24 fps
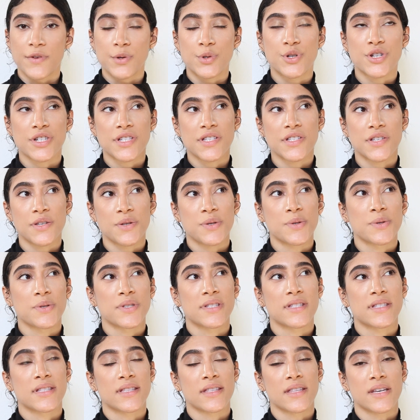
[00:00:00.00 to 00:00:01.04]
you just
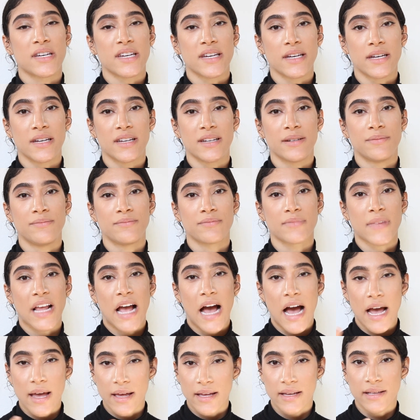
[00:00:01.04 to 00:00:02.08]
use the
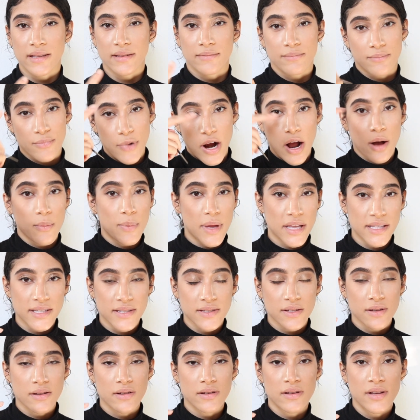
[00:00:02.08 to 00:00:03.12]
eyebrow
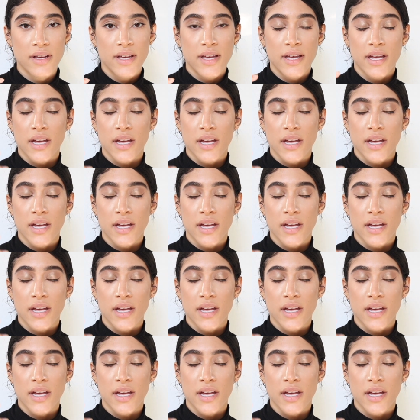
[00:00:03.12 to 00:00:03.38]
pencil,